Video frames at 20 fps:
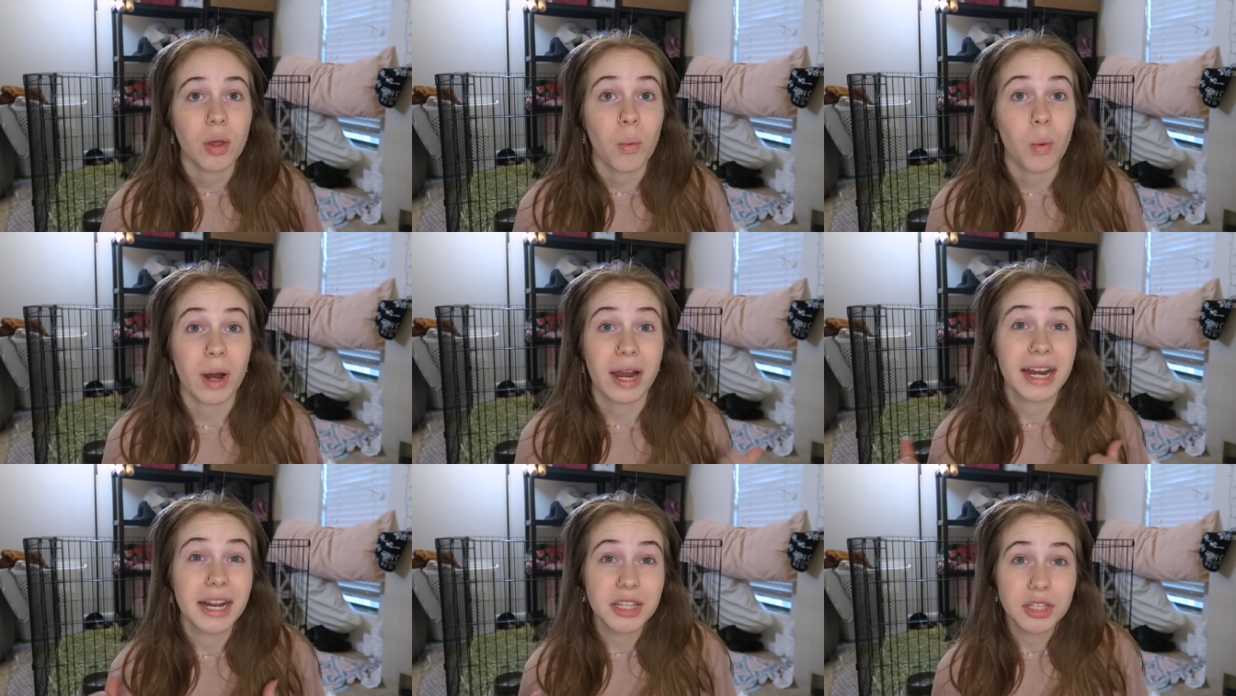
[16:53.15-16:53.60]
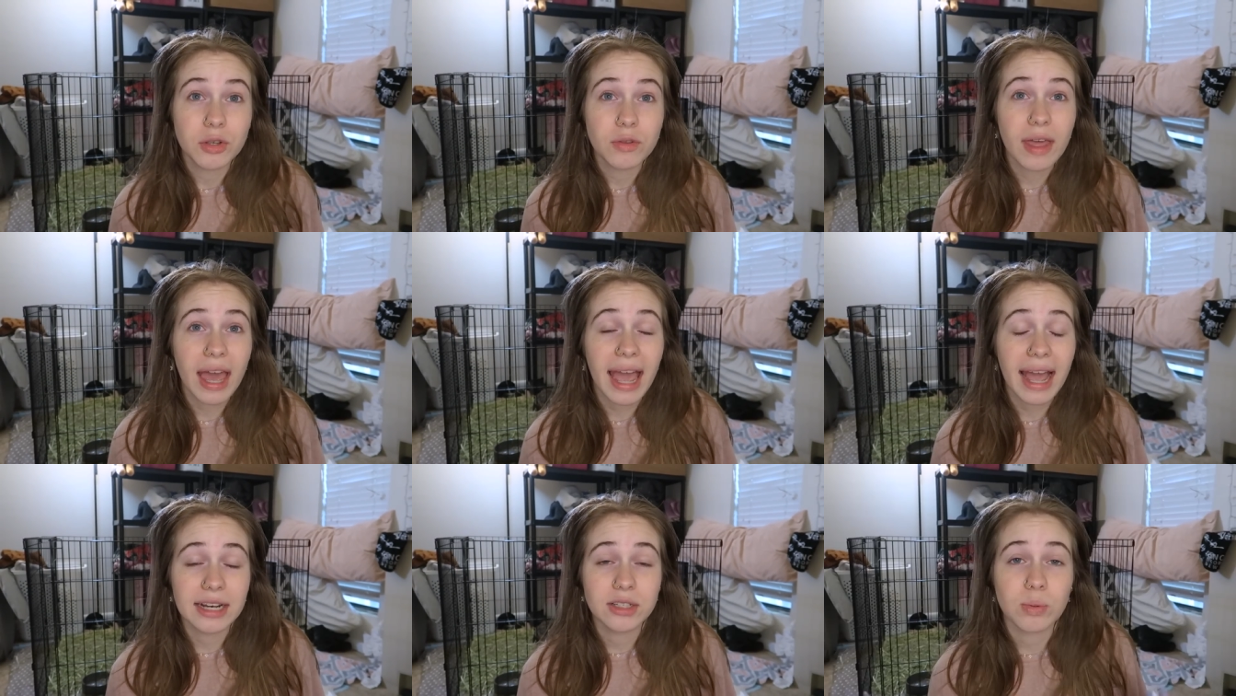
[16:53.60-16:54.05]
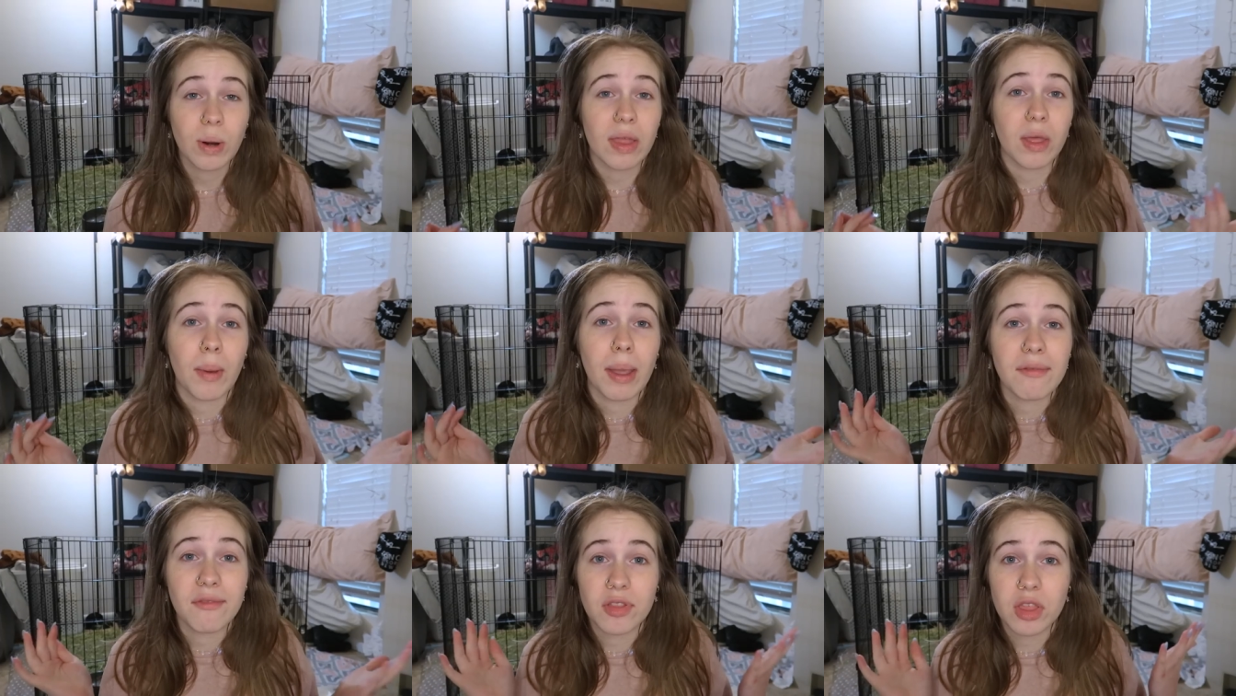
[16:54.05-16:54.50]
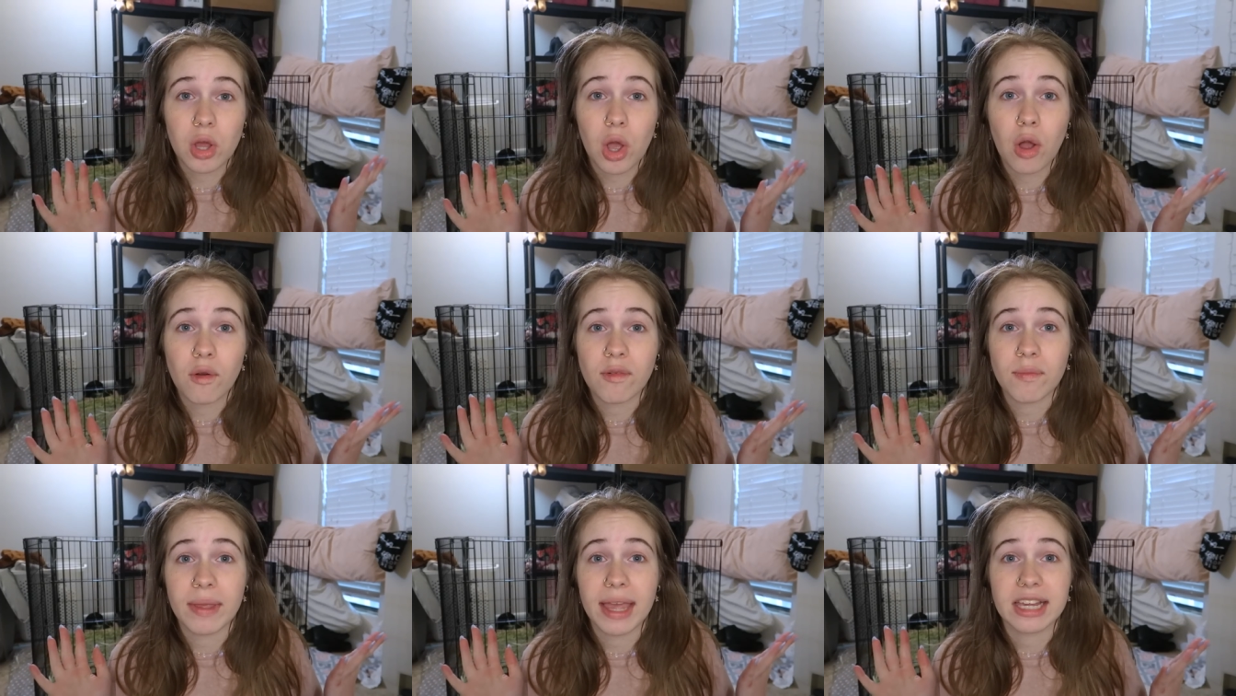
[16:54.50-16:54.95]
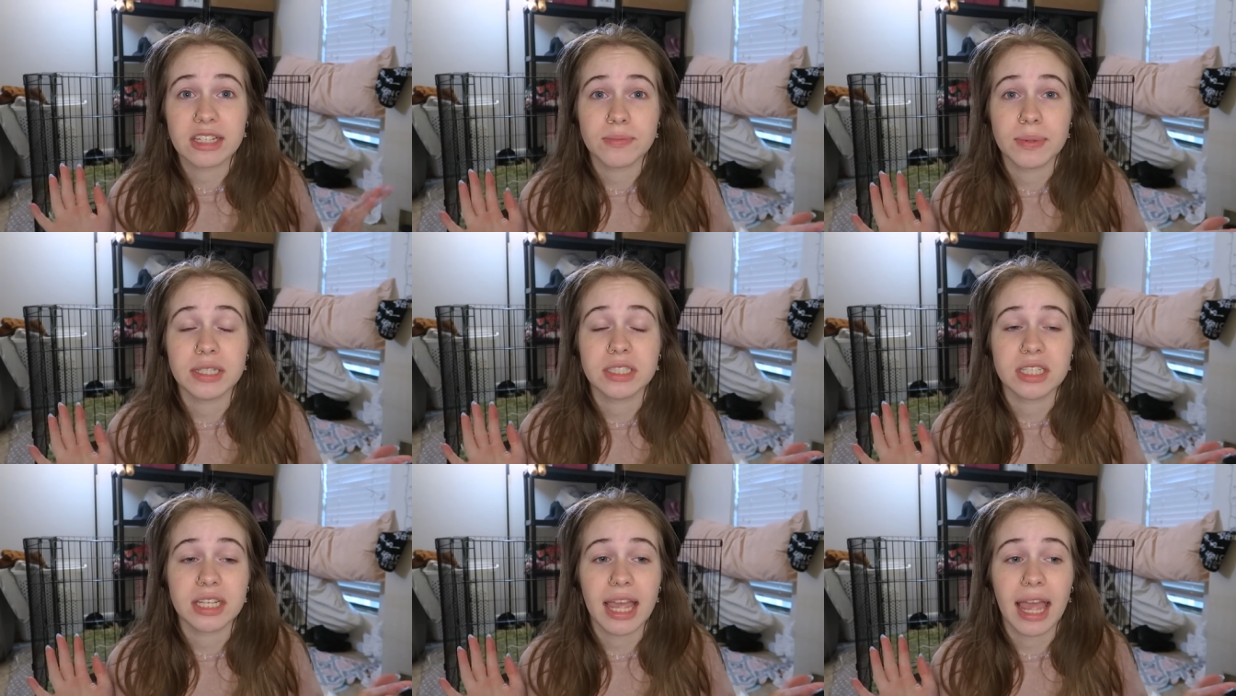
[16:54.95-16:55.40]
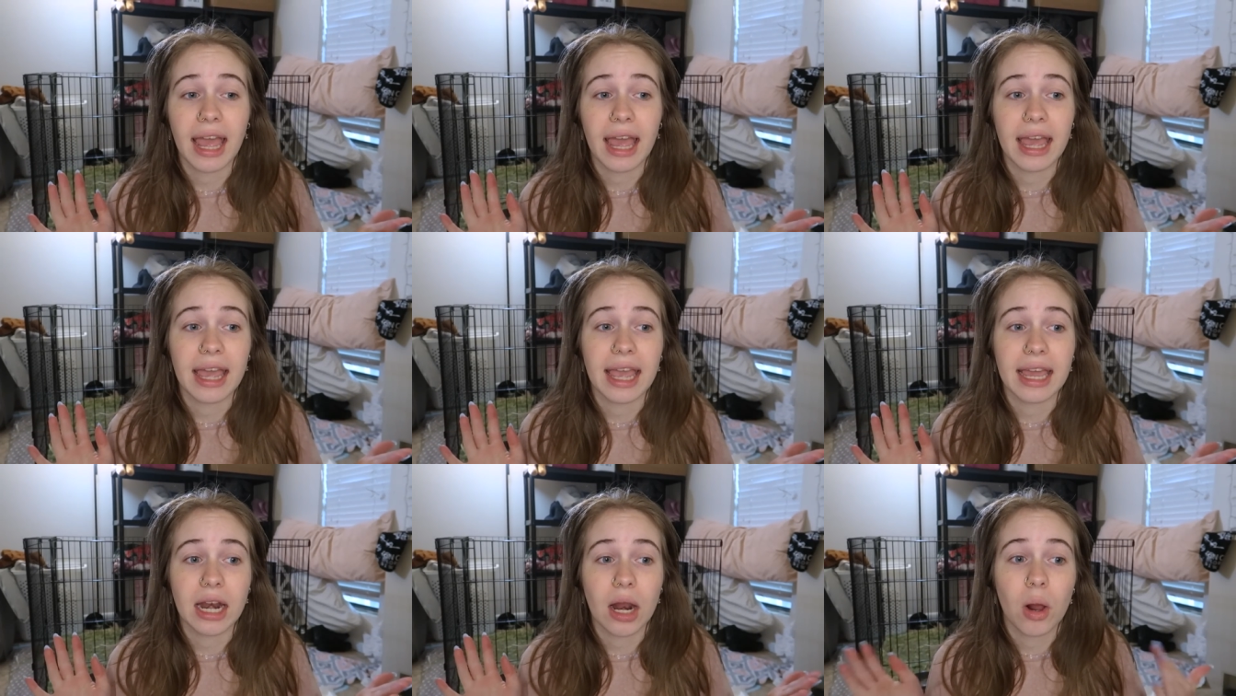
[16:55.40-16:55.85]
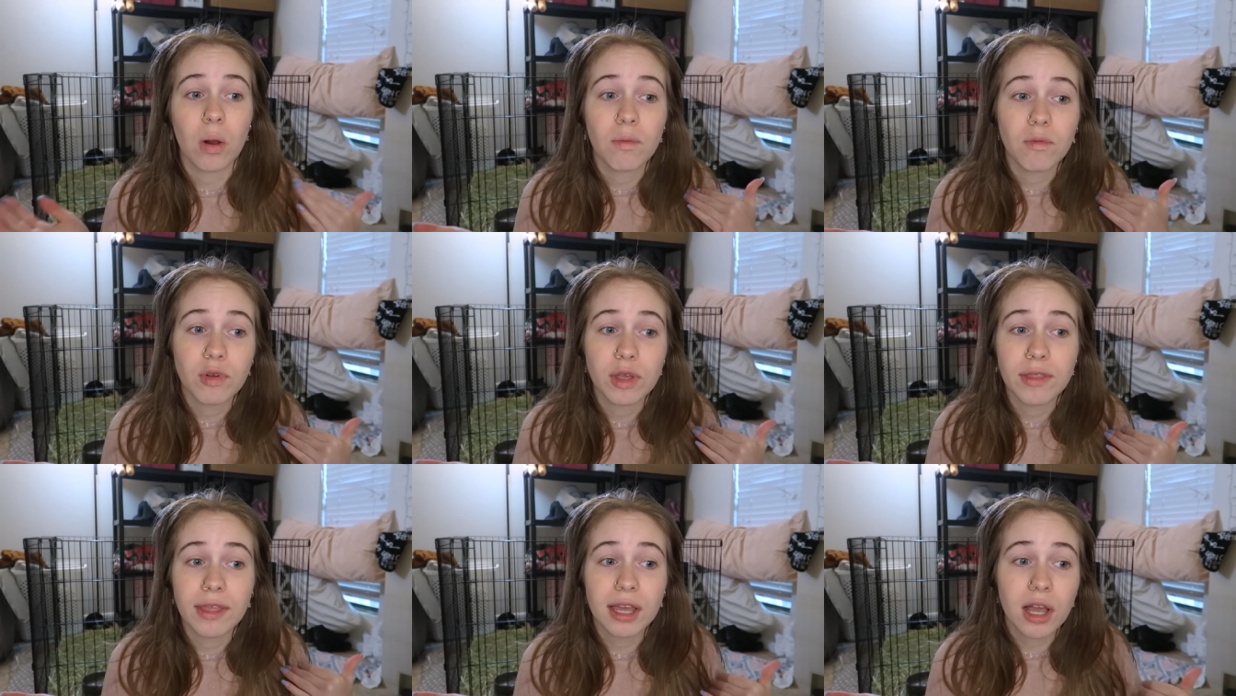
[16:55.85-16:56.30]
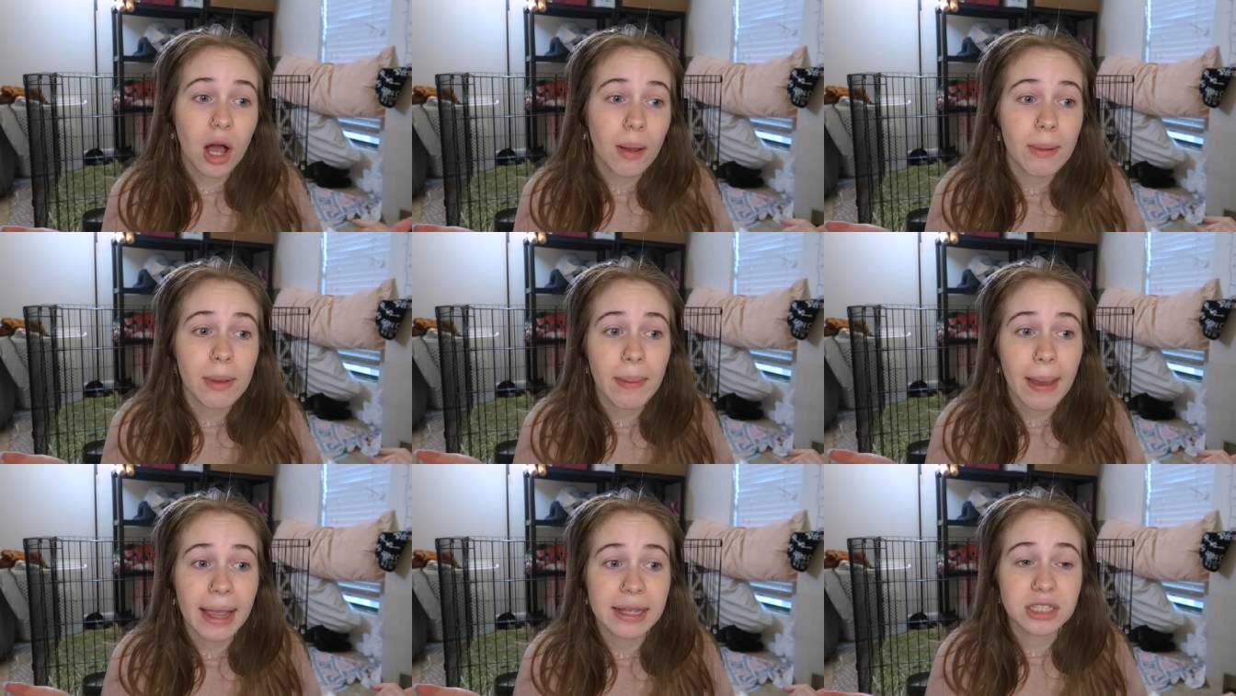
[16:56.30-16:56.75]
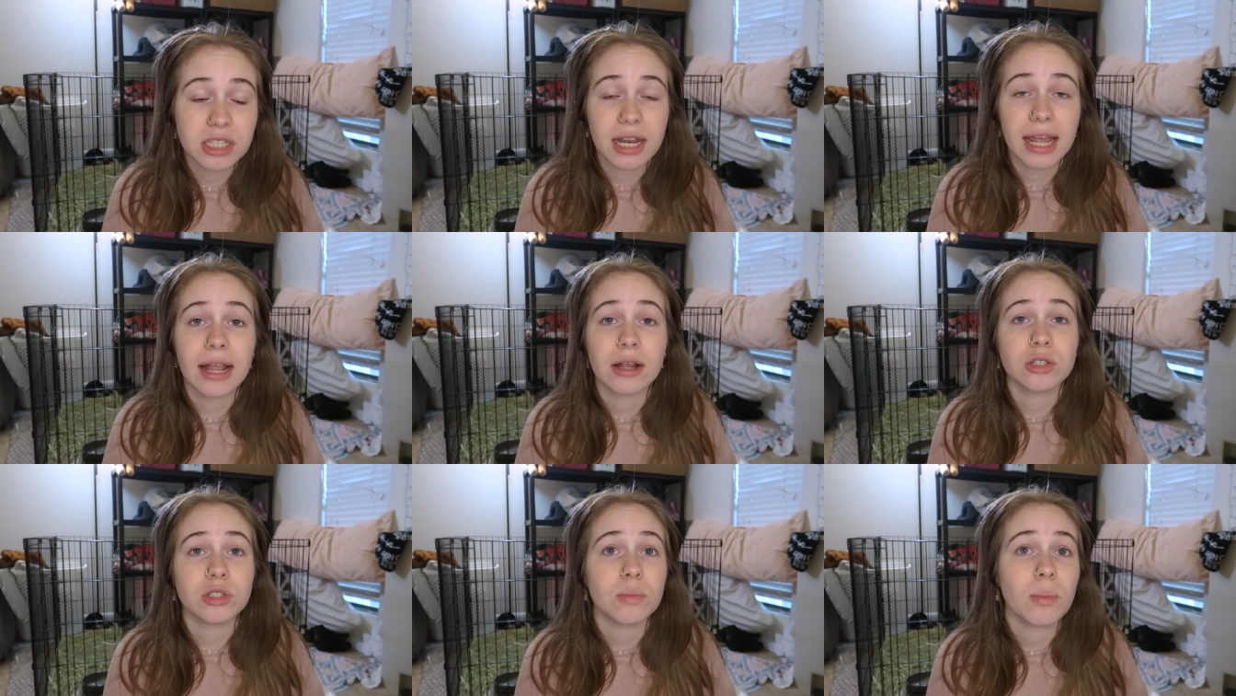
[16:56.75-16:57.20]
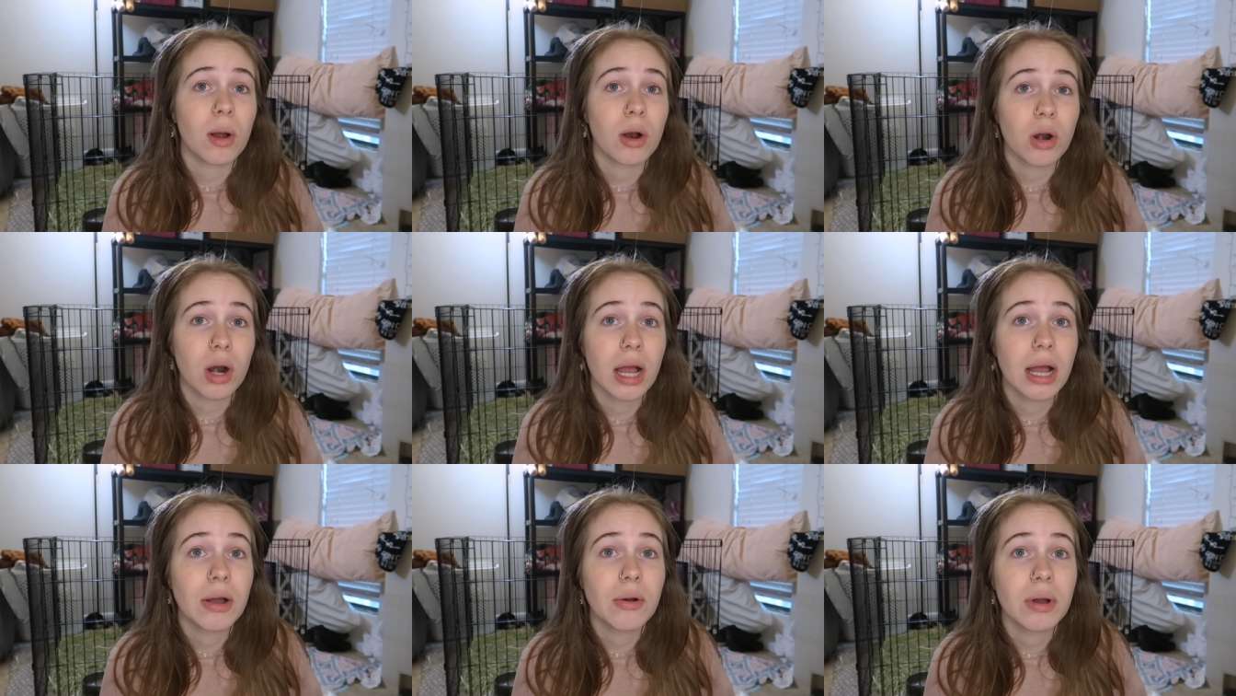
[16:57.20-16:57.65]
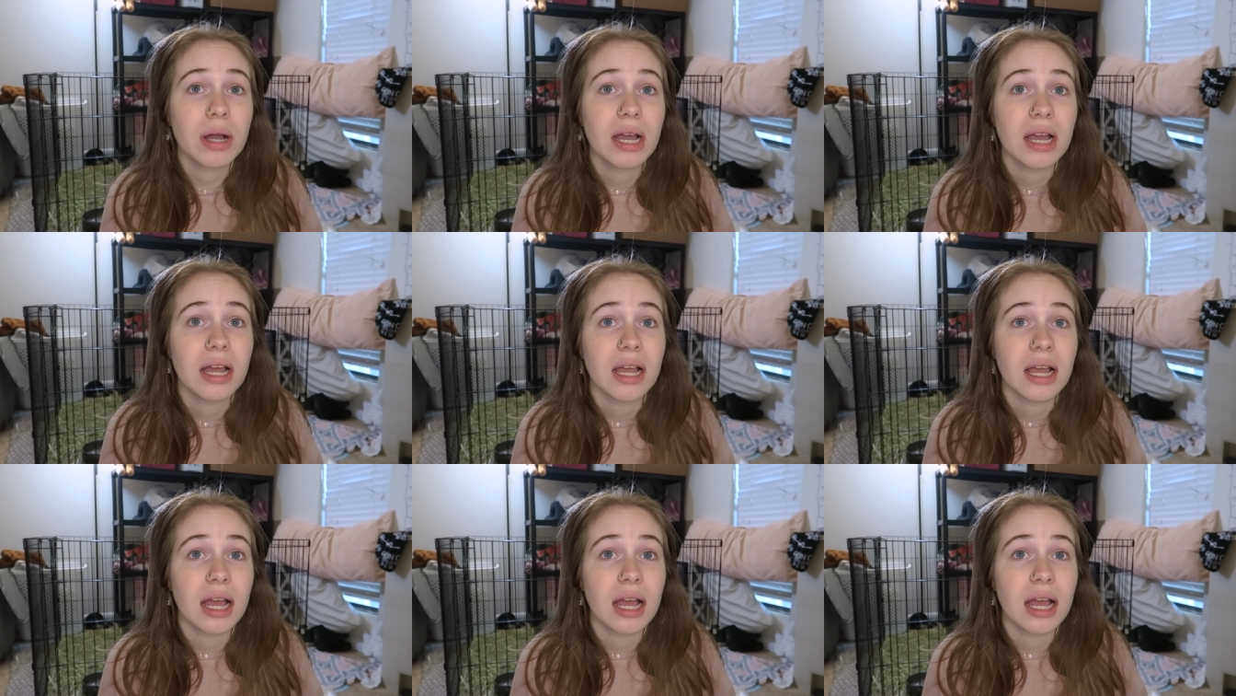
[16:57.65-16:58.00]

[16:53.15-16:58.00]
we're gonna do that while I wait for the call from the SPCA and hopefully they call me back today or tomorrow.